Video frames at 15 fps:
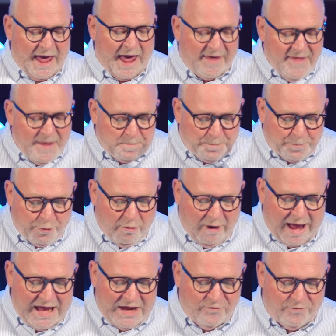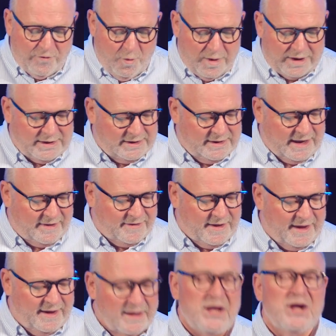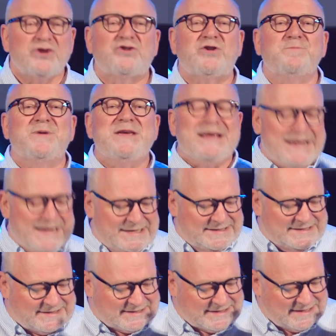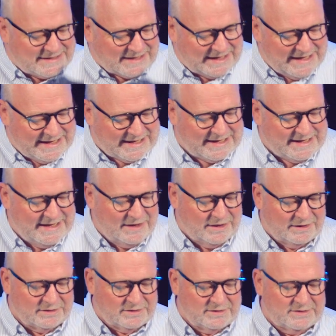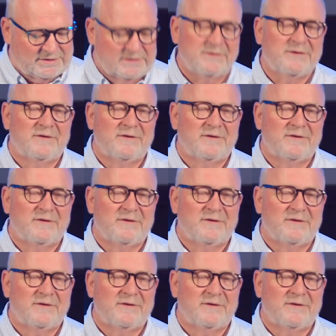and then pray for one another to be instantly healed.